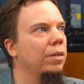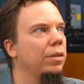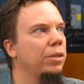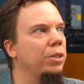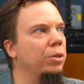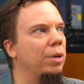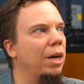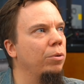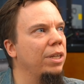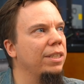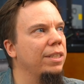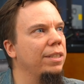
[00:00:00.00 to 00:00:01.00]
So how
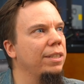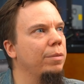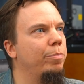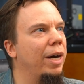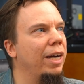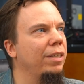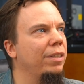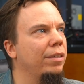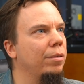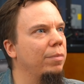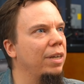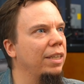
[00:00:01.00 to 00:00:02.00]
does this bind
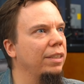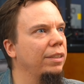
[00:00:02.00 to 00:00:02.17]
command